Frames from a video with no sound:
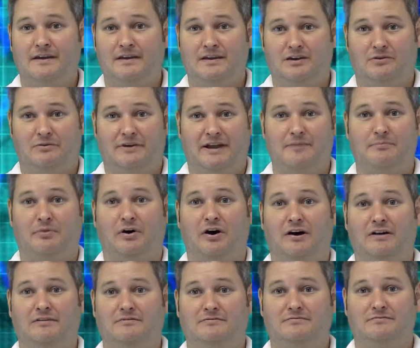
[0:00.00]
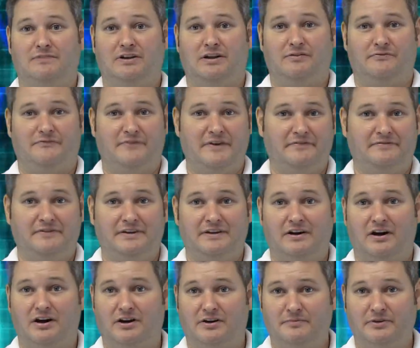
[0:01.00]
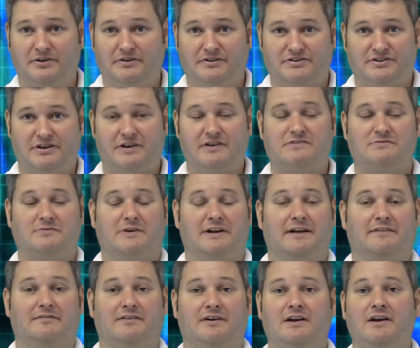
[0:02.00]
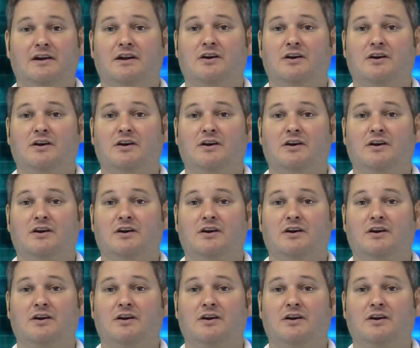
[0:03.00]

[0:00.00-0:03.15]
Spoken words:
when they bought 50, 100 million shares, whatever,